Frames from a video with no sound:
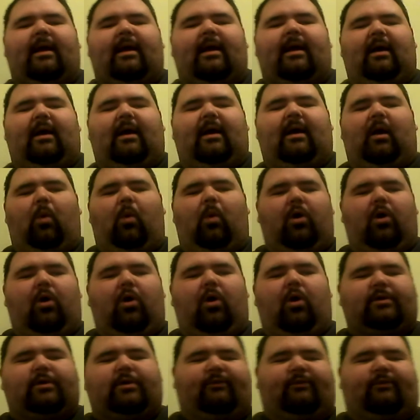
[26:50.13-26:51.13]
awards
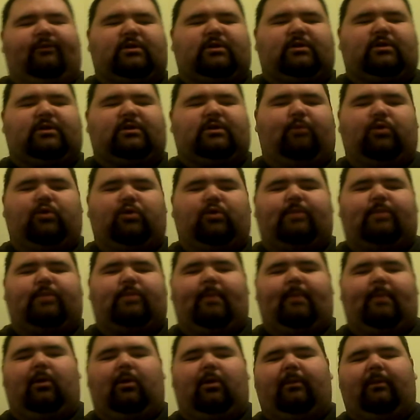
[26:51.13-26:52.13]
different sports
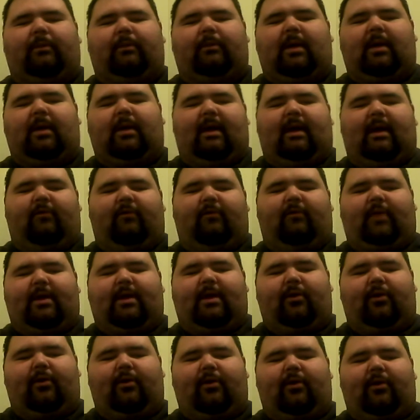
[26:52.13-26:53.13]
people every
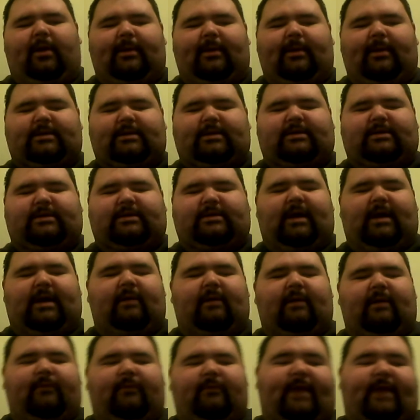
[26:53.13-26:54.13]
year in this
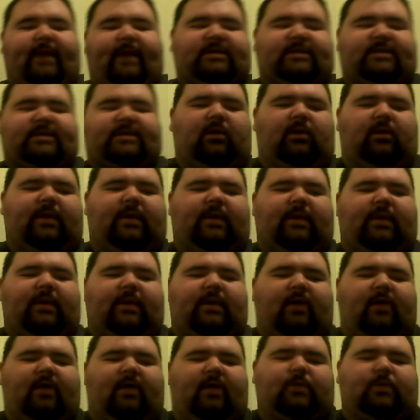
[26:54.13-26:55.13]
festival, the Arnold
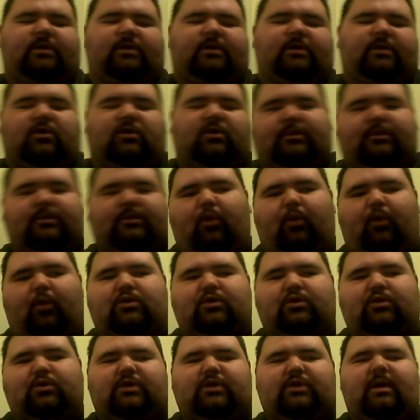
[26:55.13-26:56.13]
Schwarzenegger Sports
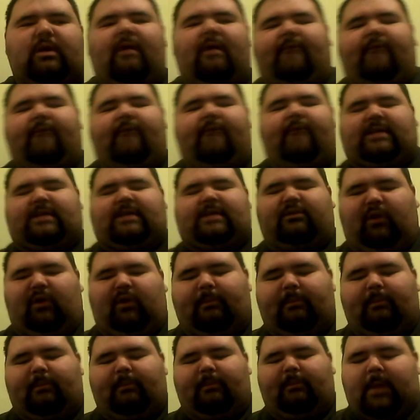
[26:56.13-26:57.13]
Festival.
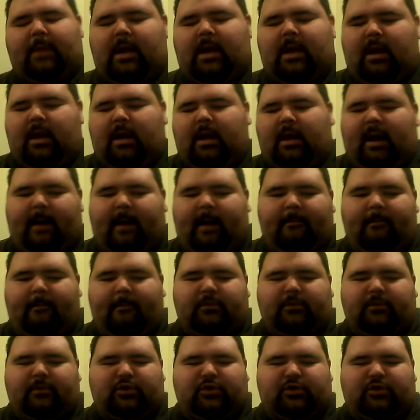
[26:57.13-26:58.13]

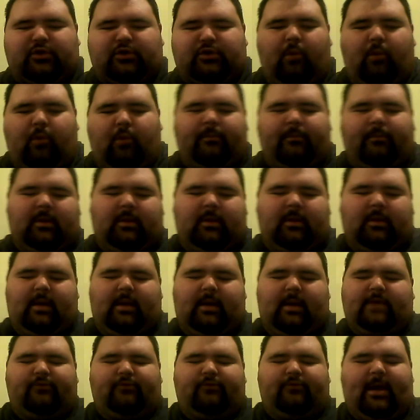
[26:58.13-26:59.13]
So he's
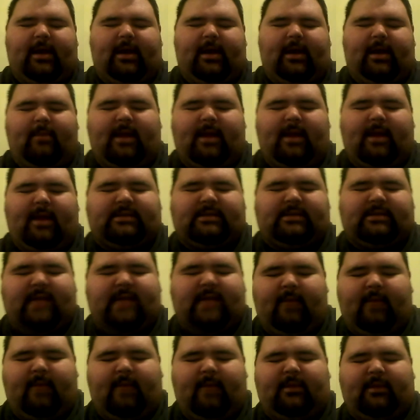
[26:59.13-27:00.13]
really made his name,
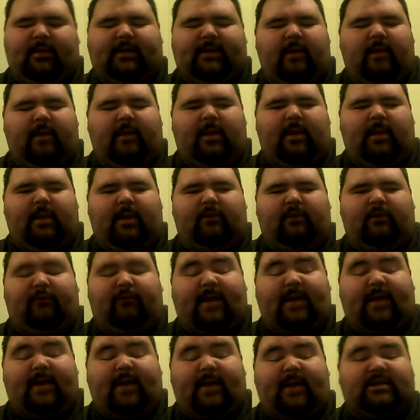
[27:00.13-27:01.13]
and the Terminator
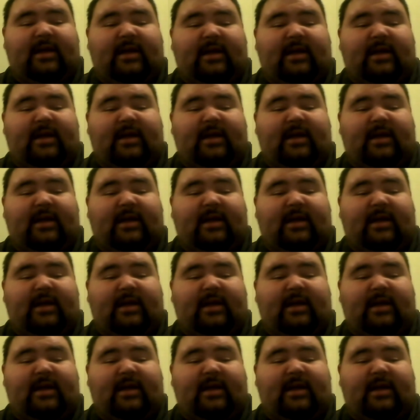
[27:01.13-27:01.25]
franchise